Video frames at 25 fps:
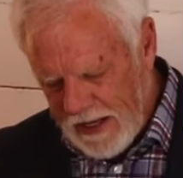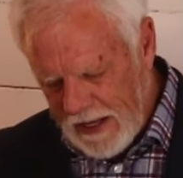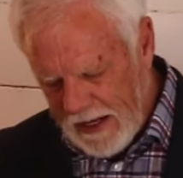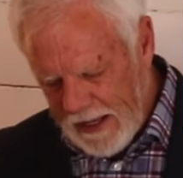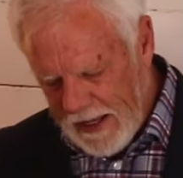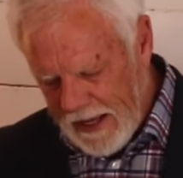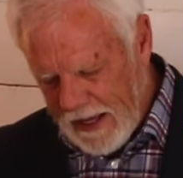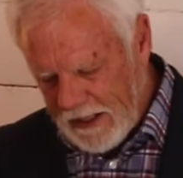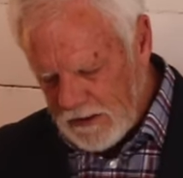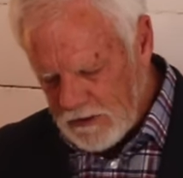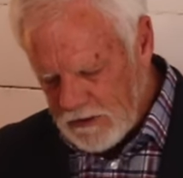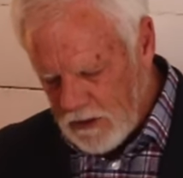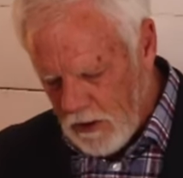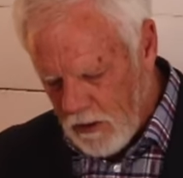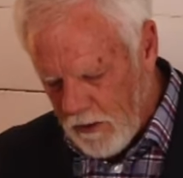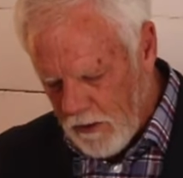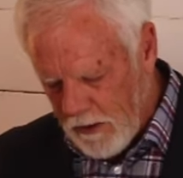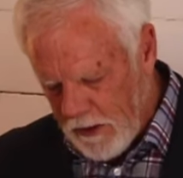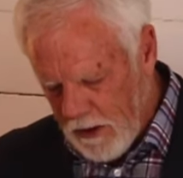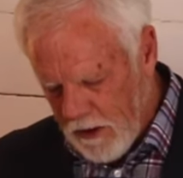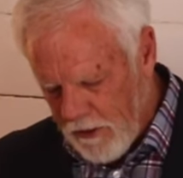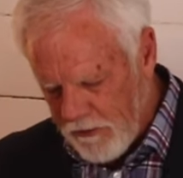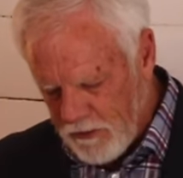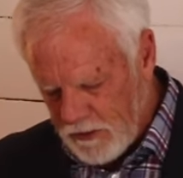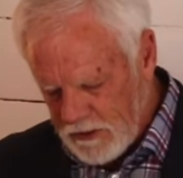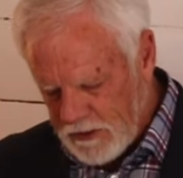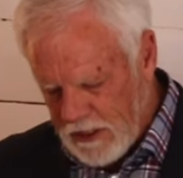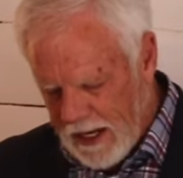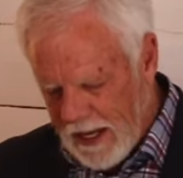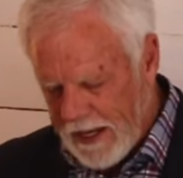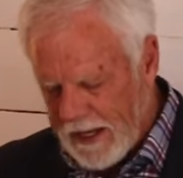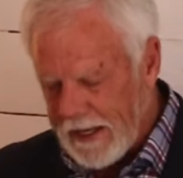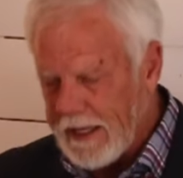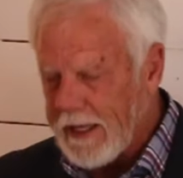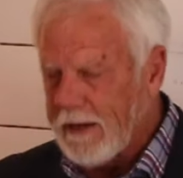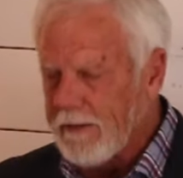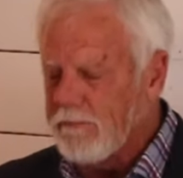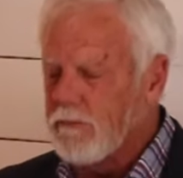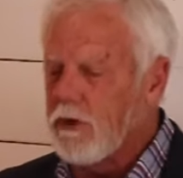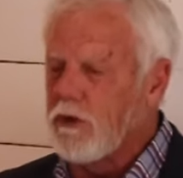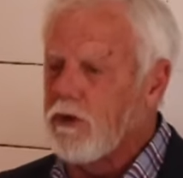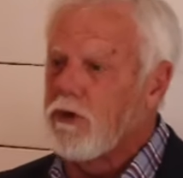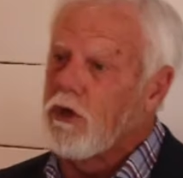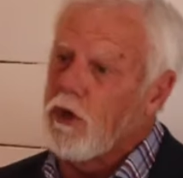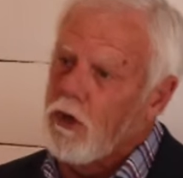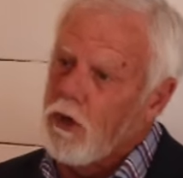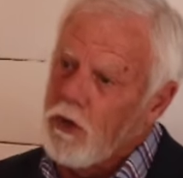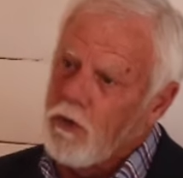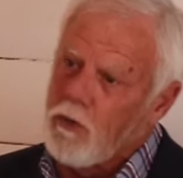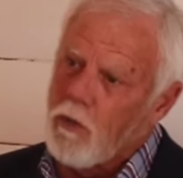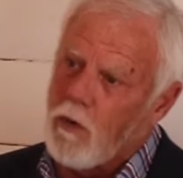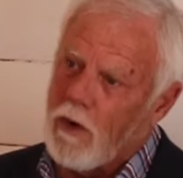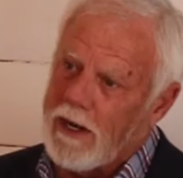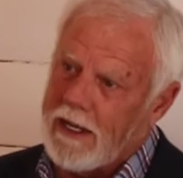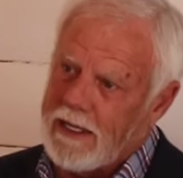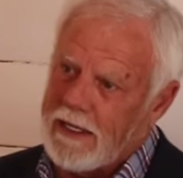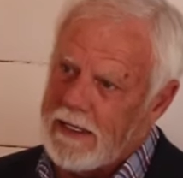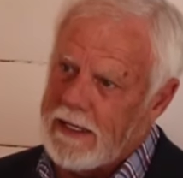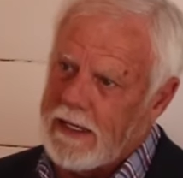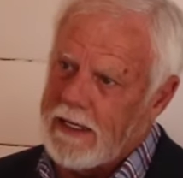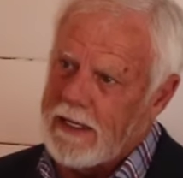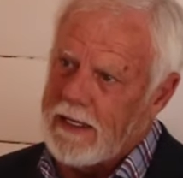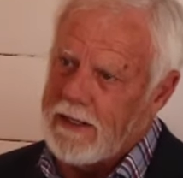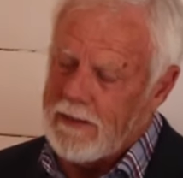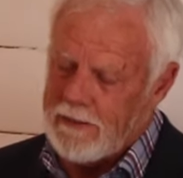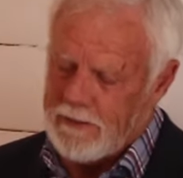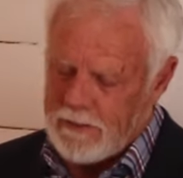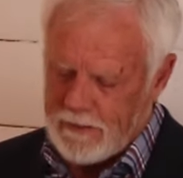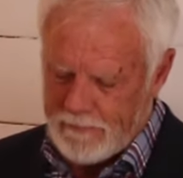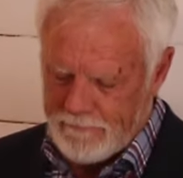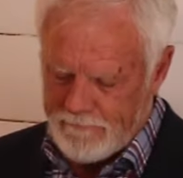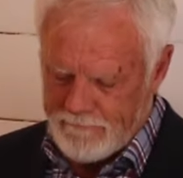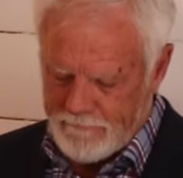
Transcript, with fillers: Eleazar and others like him to do what he did.